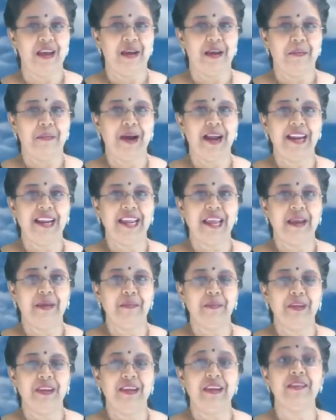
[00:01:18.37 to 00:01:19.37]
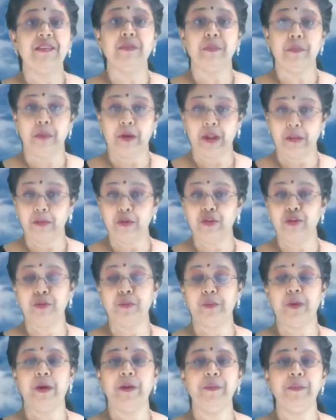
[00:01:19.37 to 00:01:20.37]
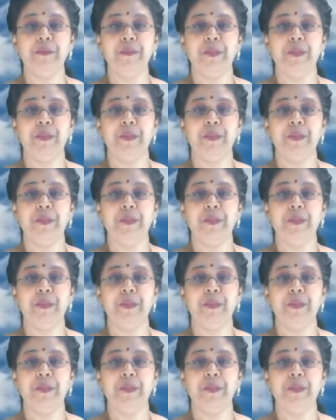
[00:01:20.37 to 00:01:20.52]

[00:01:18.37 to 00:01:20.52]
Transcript: My name is R.Prebasubah